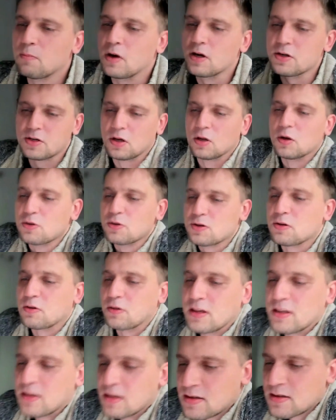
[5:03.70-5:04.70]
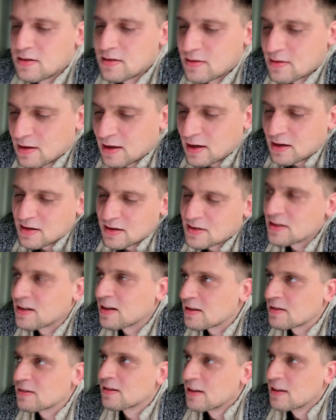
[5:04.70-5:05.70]
solution is, like I
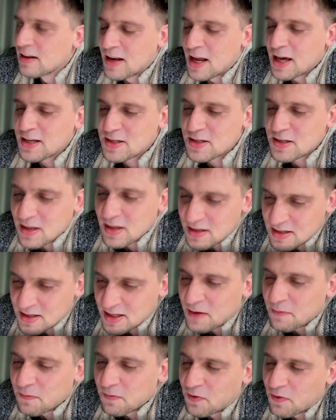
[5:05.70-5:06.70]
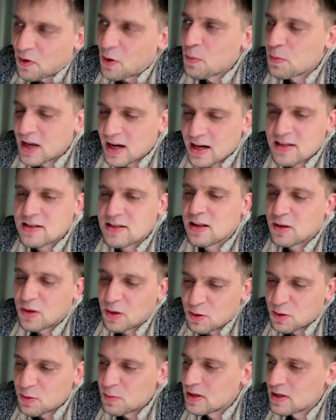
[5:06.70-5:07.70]
said, next step from the Excel
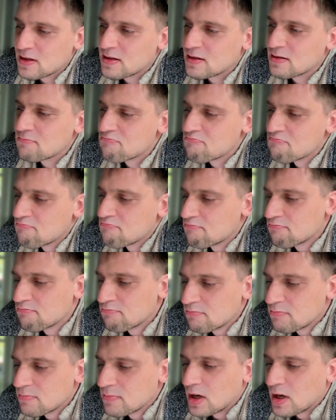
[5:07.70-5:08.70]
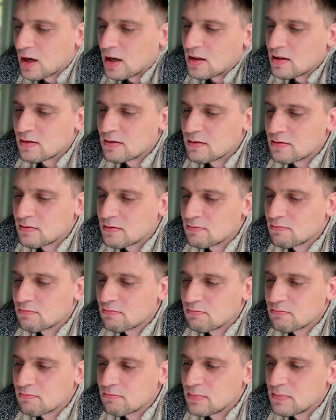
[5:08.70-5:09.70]
documents. and
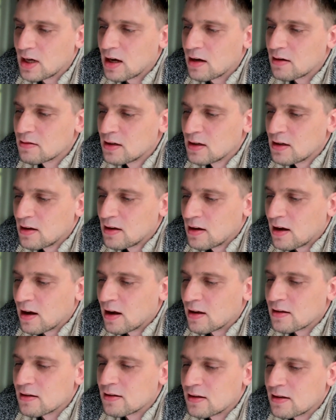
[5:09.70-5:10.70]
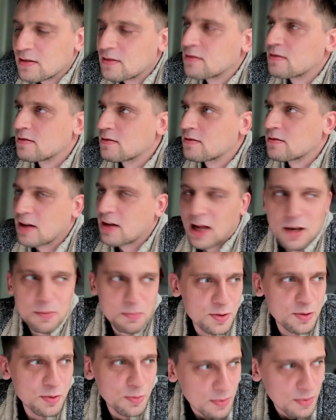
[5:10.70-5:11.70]
and it
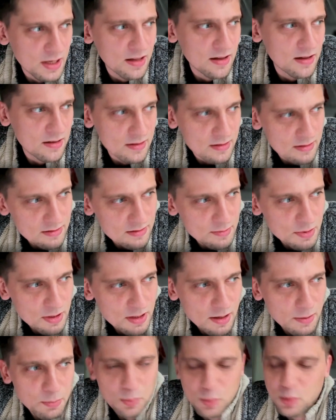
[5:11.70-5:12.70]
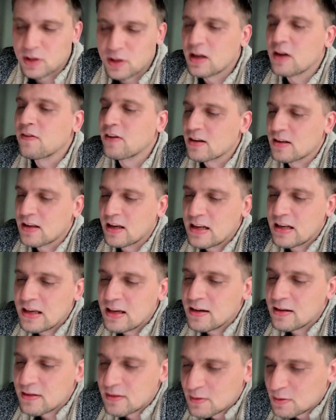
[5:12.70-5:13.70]
helps to build up whatever they
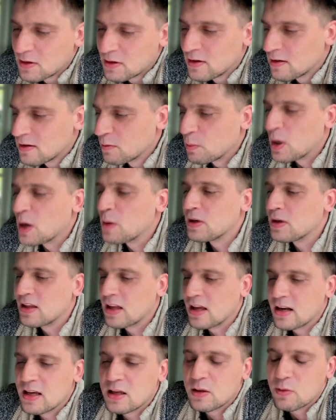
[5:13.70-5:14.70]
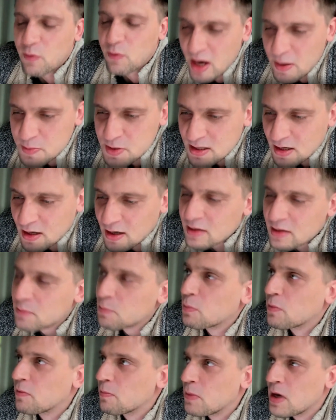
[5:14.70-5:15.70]
need. Maybe they need website,
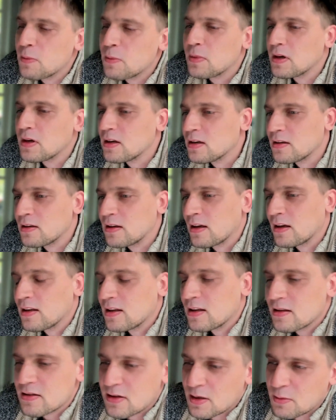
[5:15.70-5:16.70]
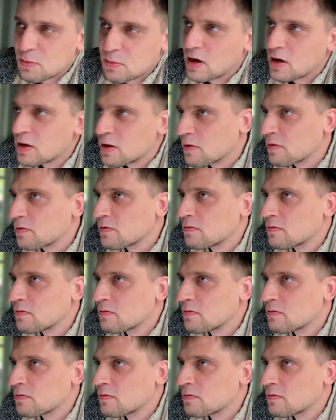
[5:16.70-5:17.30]
maybe they need some kind of